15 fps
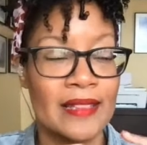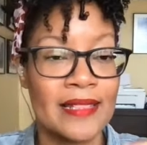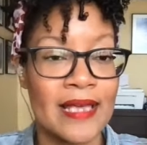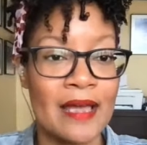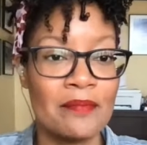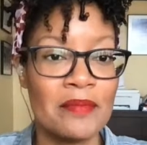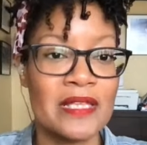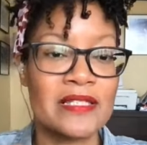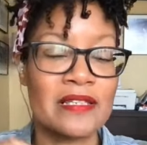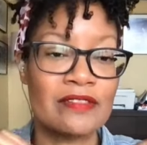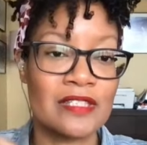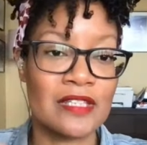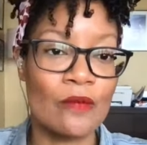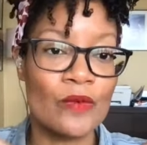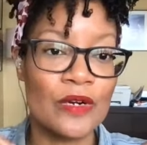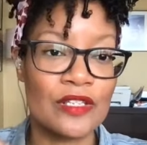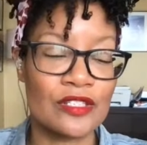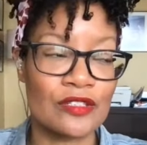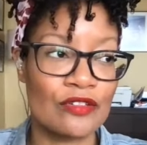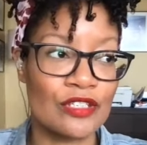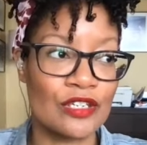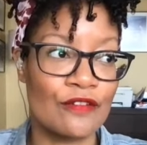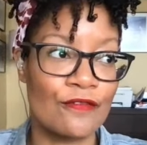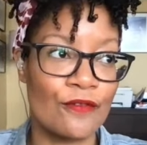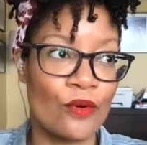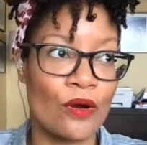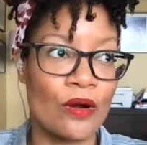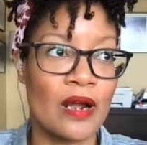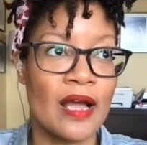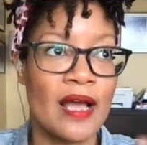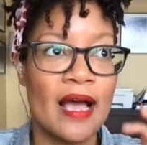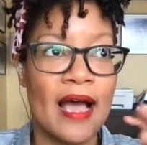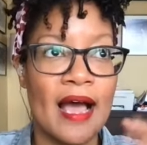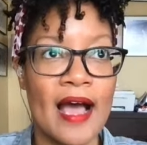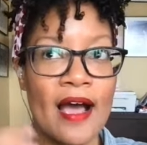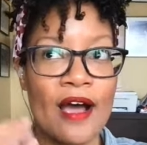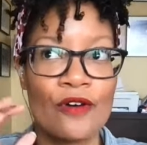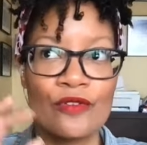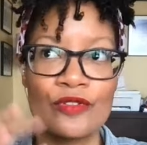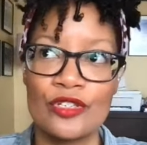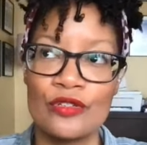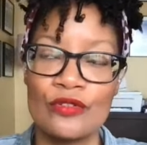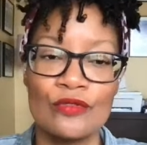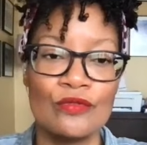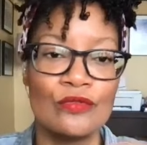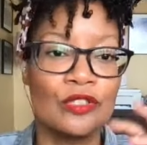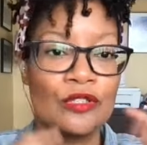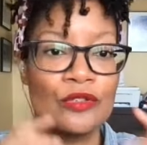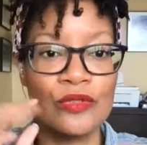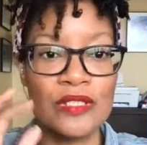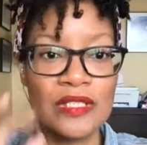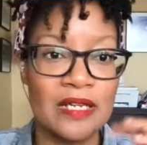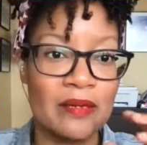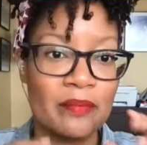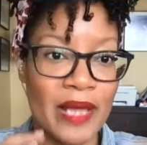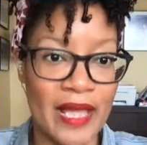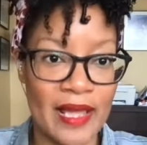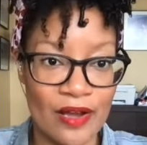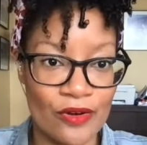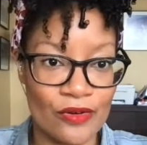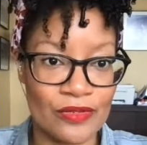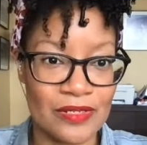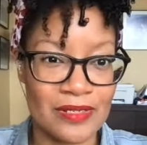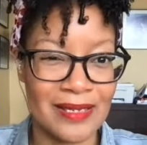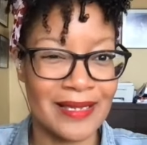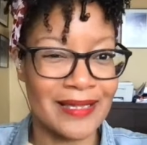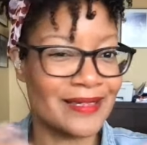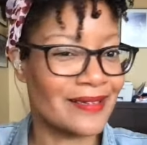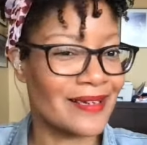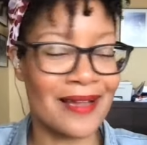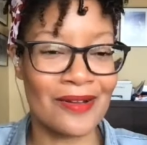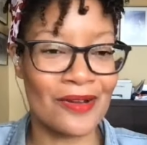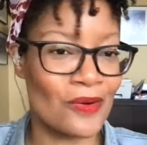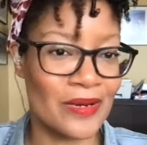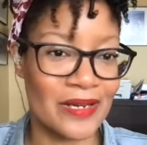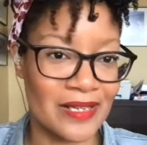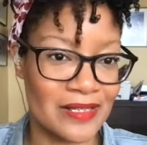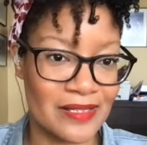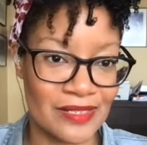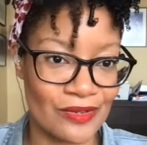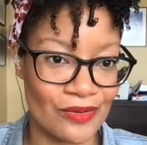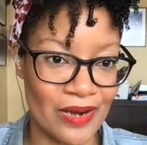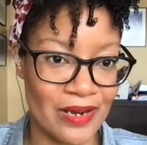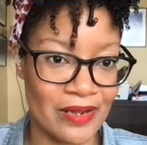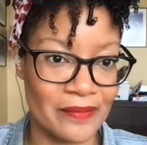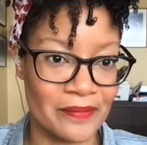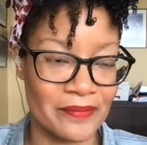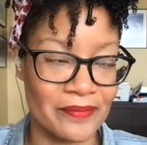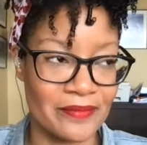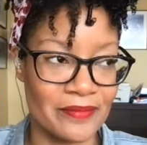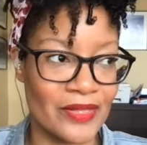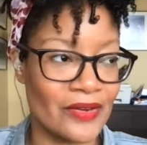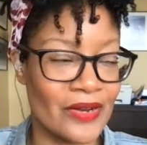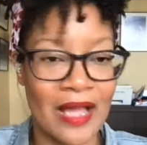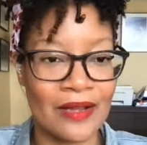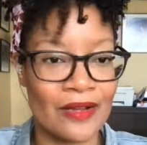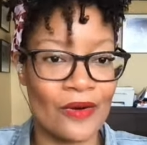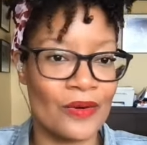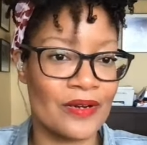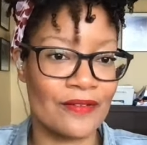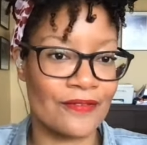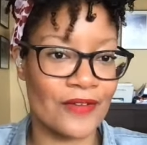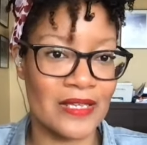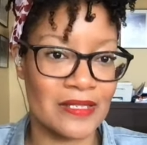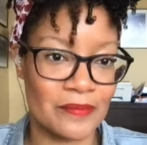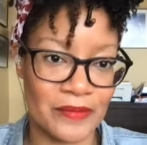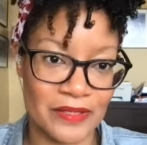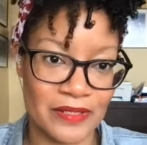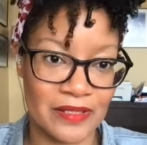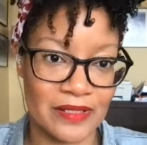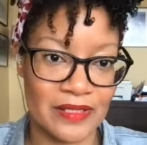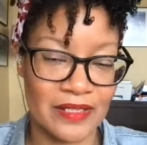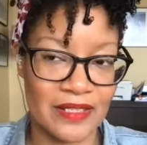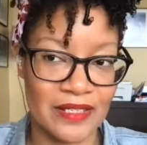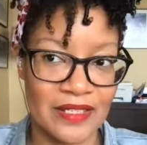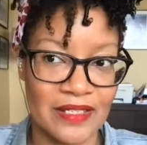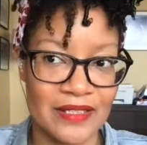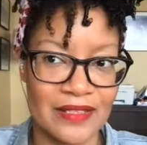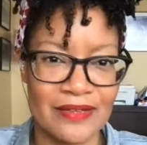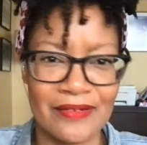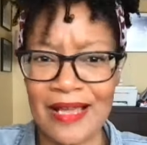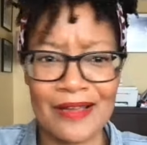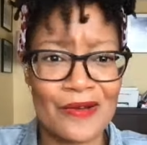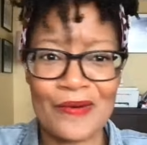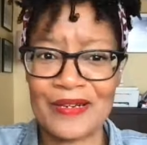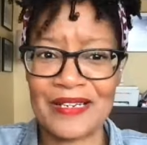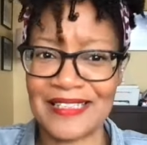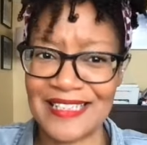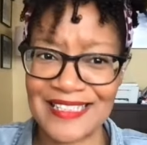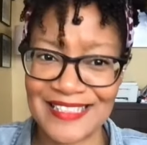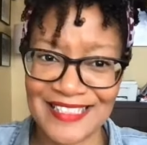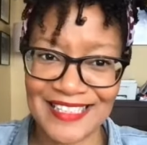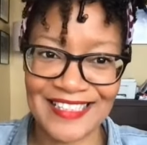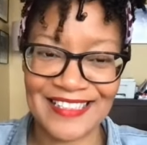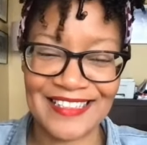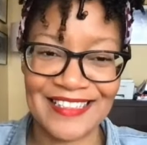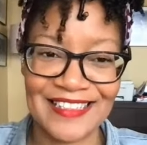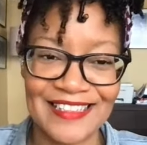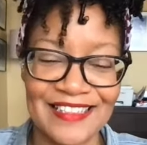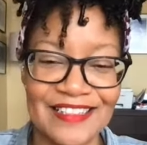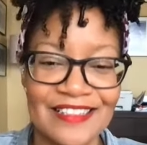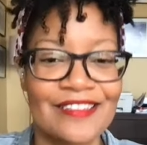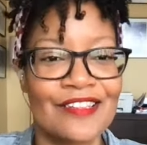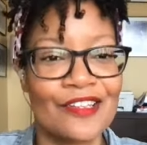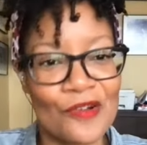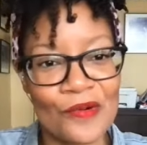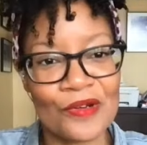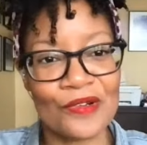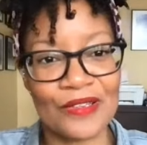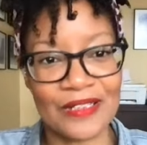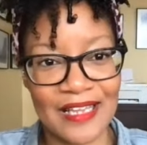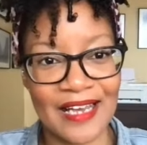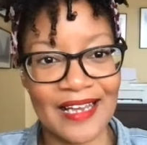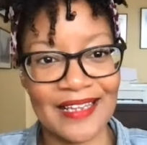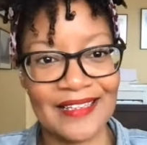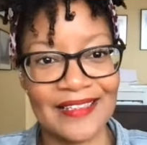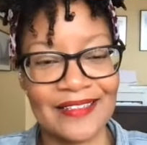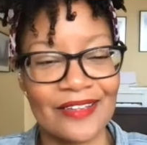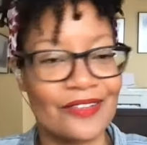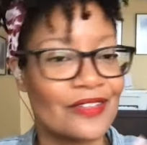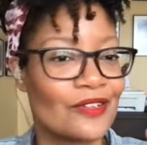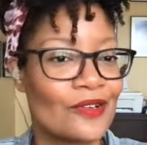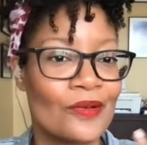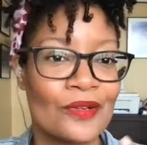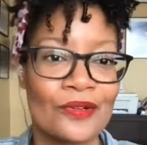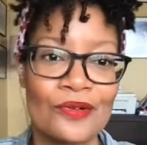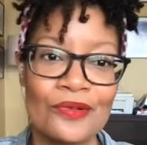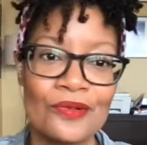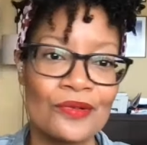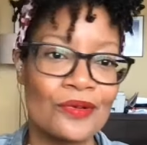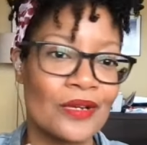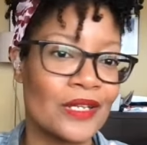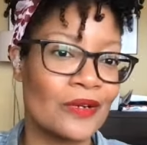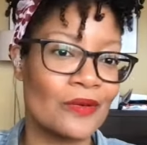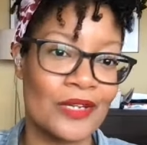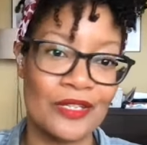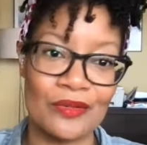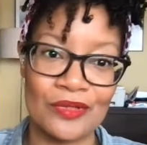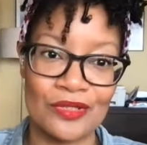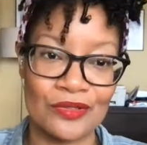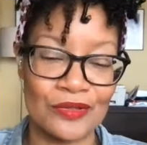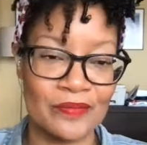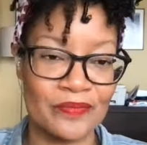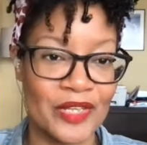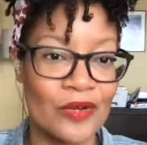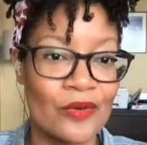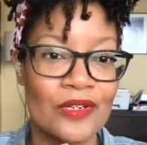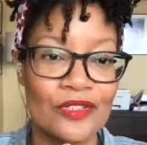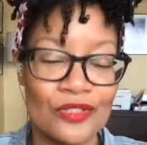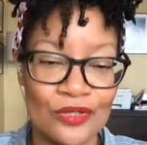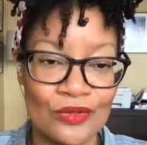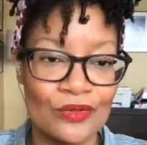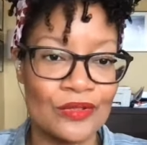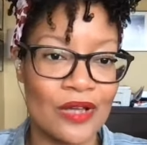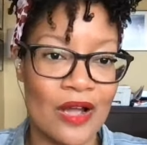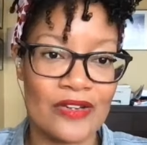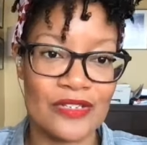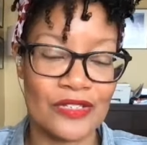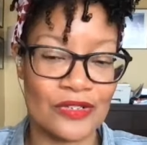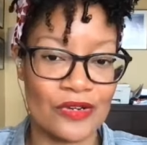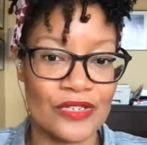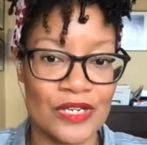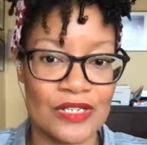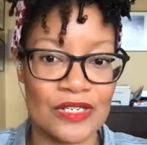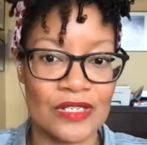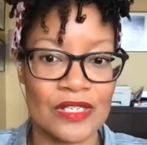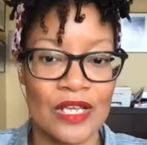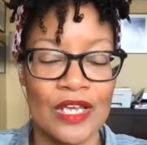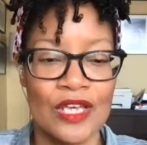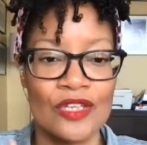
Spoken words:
That means if someone is searching for how to lose 10 pounds, they're not going to Instagram. They're not going to Facebook. They're not going to LinkedIn. They're going online. They're either going to Google or they're going to YouTube. They're going to two largest search engines.